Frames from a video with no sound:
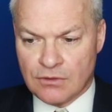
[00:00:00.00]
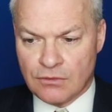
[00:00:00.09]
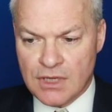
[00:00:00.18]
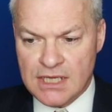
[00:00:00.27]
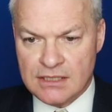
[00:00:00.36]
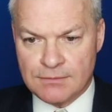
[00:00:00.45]

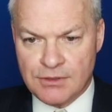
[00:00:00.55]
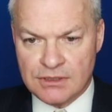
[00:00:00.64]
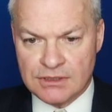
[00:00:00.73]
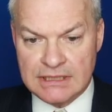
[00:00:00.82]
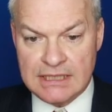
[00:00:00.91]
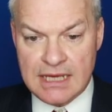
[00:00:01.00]
Great,
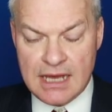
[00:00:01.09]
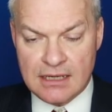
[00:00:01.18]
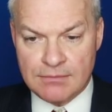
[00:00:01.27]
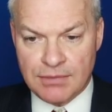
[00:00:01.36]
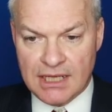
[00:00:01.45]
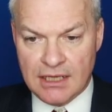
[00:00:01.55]
opponent's
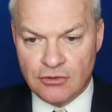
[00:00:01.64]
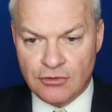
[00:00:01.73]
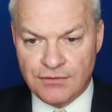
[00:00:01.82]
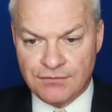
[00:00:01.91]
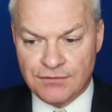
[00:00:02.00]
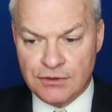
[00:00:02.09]
again playing
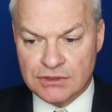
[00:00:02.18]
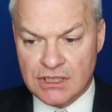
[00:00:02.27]
off a few